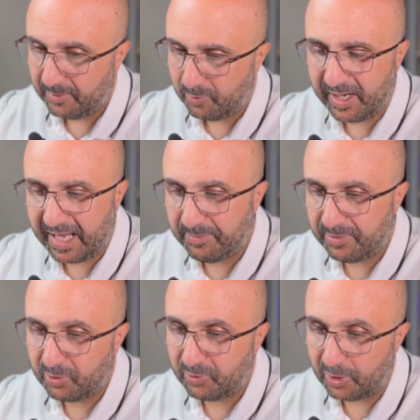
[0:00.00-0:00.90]
What
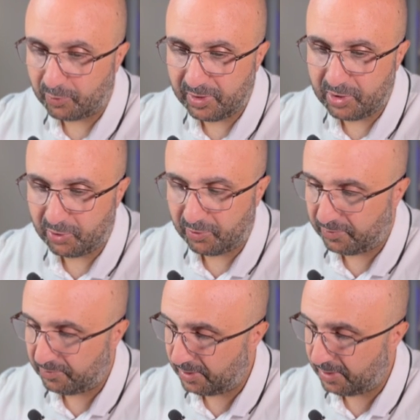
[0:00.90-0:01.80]
happened to the original
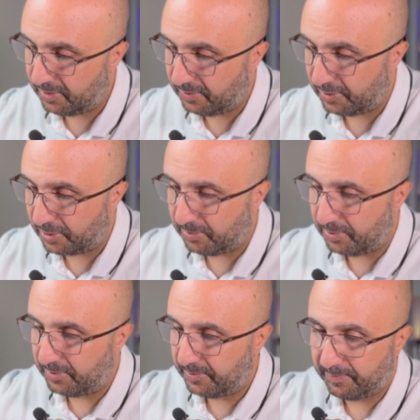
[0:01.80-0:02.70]

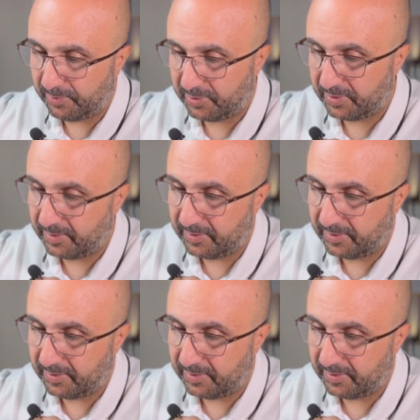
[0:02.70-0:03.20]
variable person?